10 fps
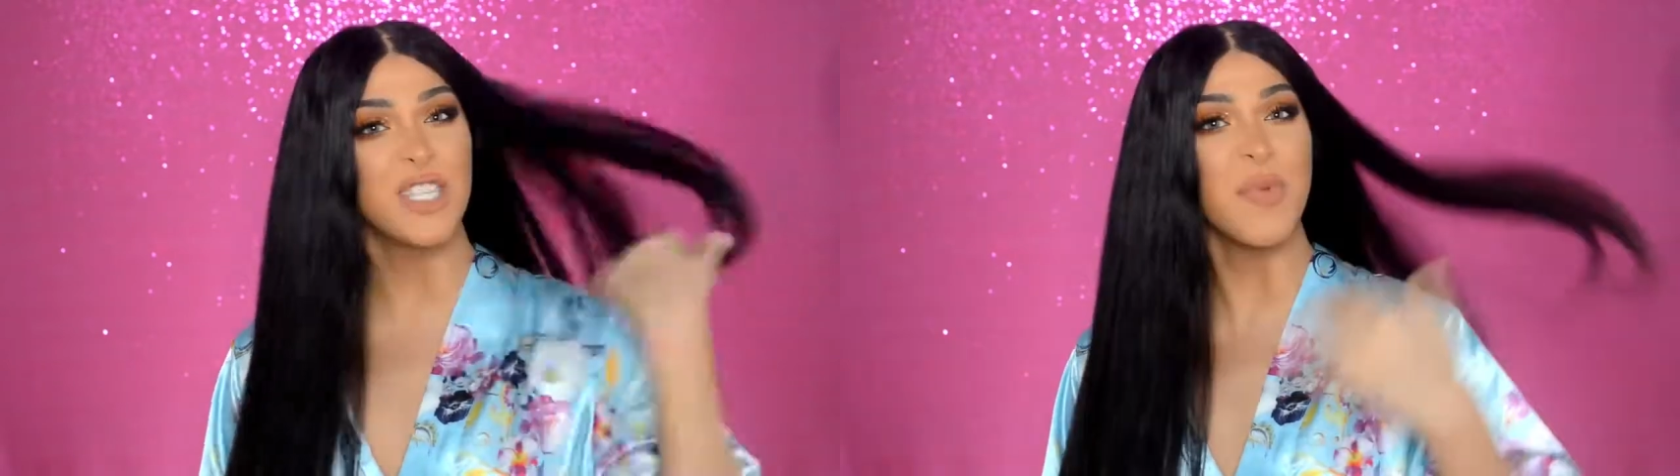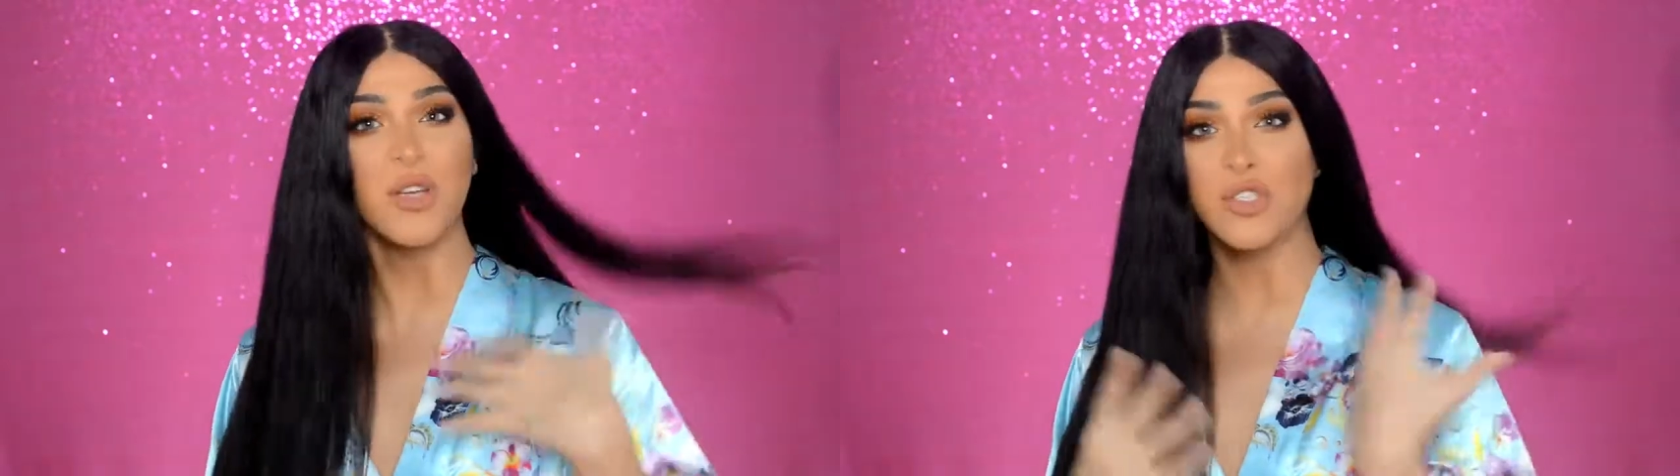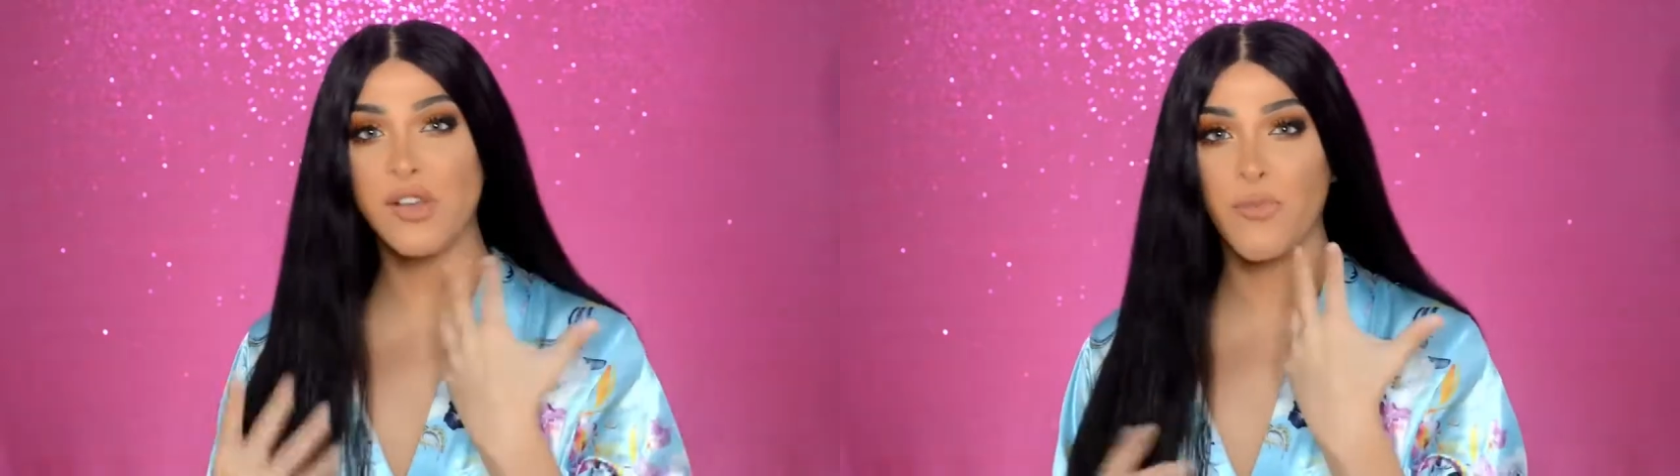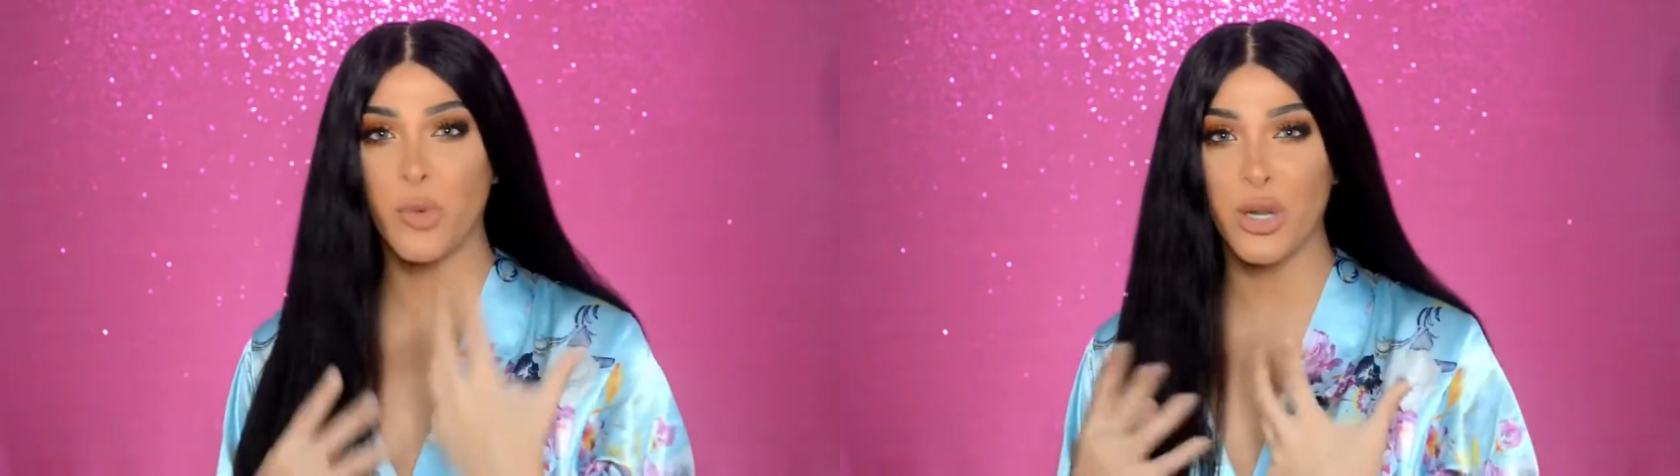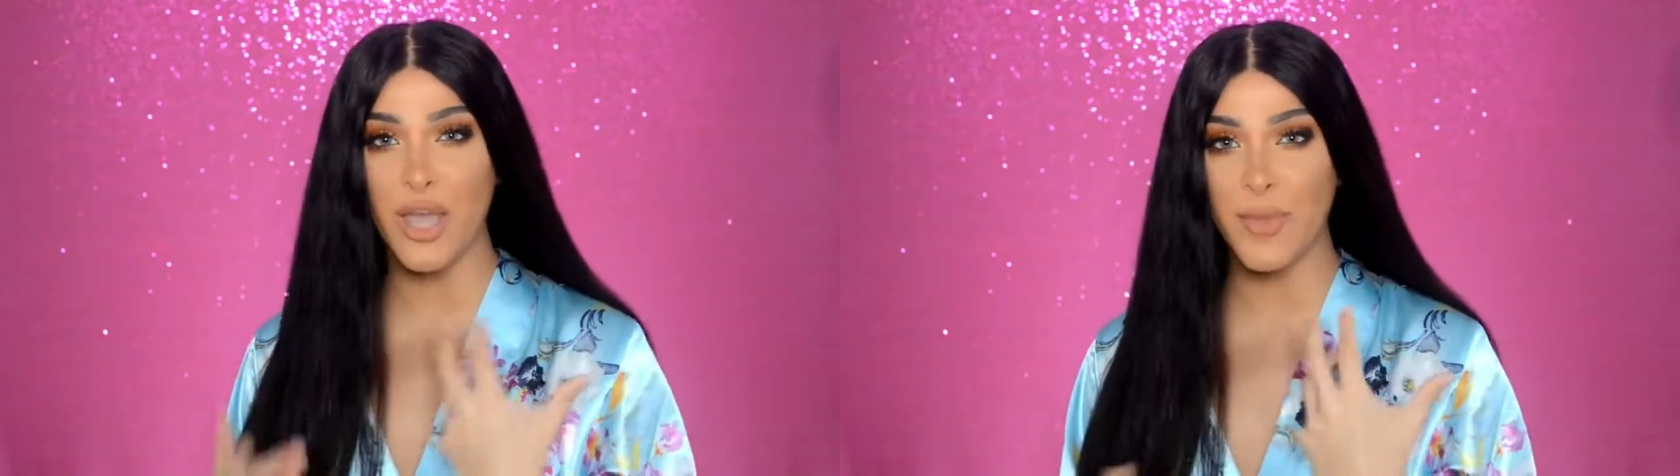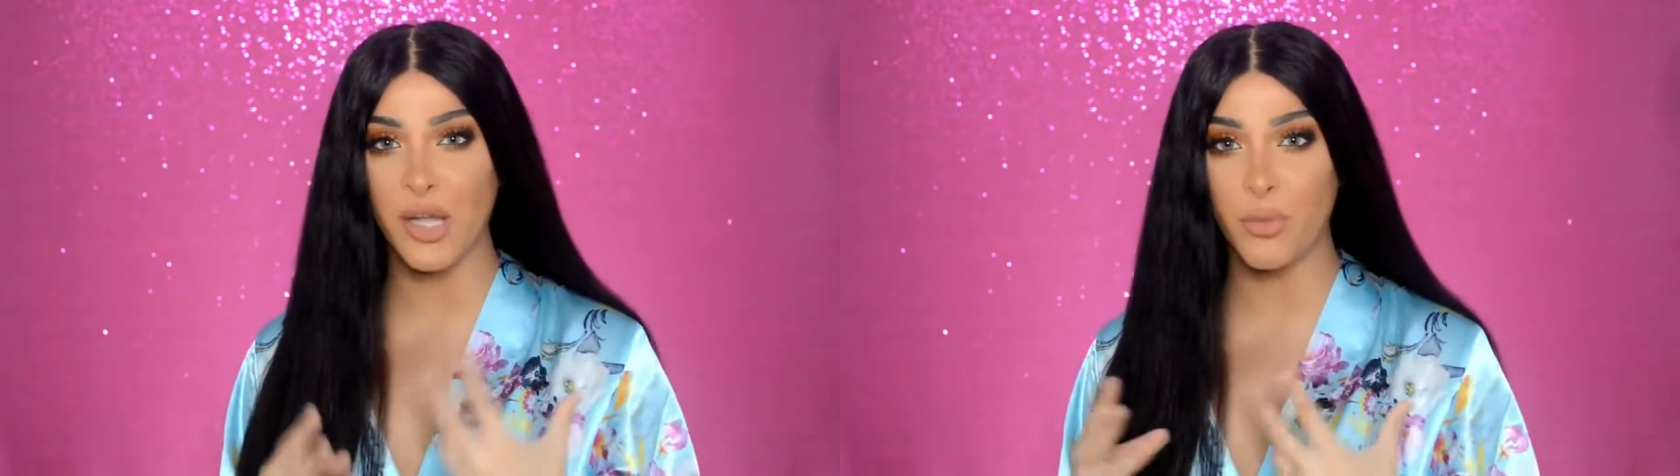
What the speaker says: It's because you have put chemical